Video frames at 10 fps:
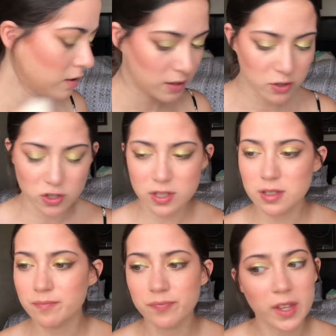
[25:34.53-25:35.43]
Just
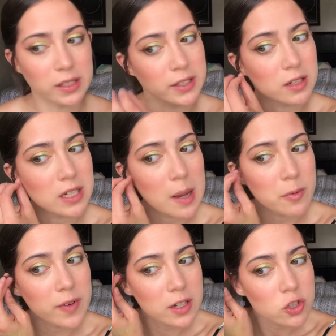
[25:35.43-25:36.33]
a little dab of
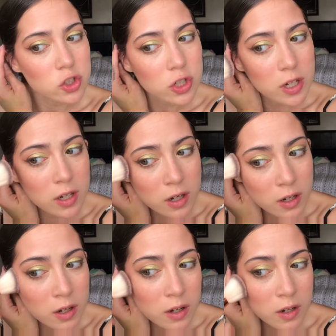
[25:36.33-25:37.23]
each,
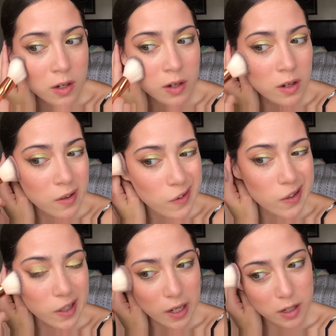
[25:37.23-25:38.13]
and
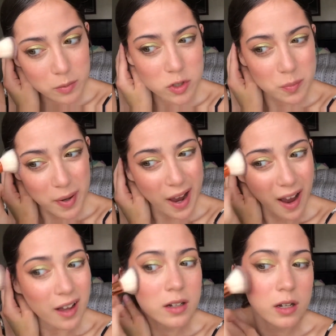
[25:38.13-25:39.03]
I kind of just
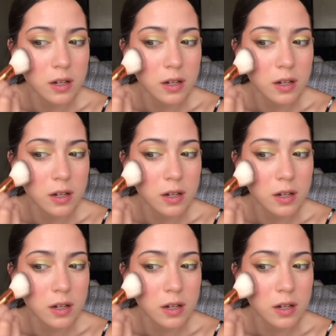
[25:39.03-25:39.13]
pat.